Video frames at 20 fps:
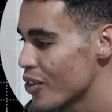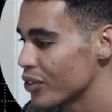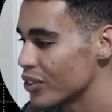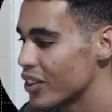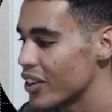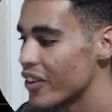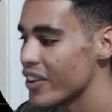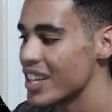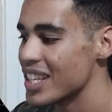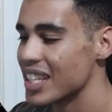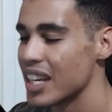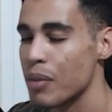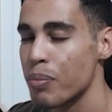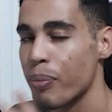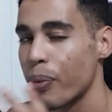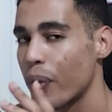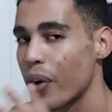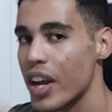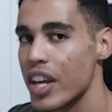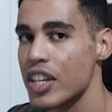there is a
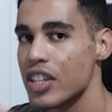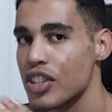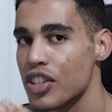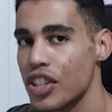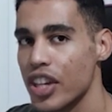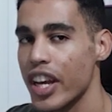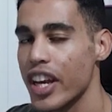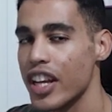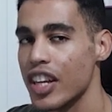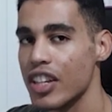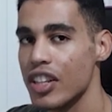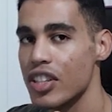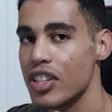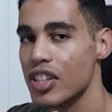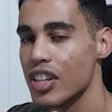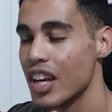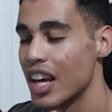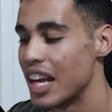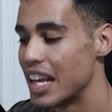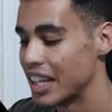price change,
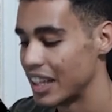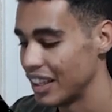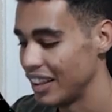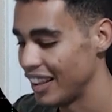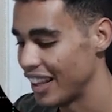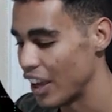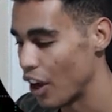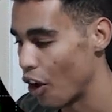the